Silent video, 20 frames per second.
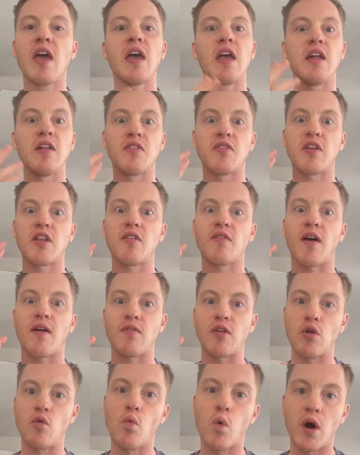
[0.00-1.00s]
instead of
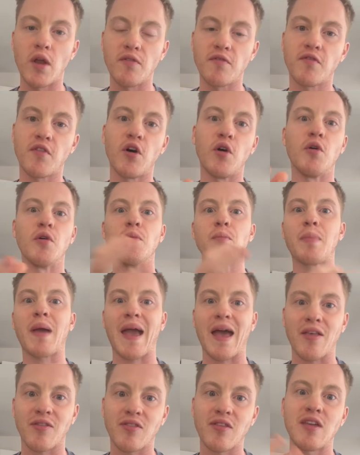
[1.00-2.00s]
having one phone
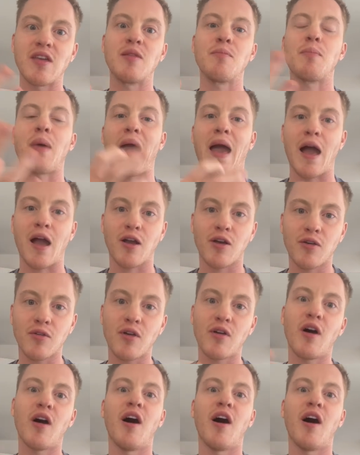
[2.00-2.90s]
passing it back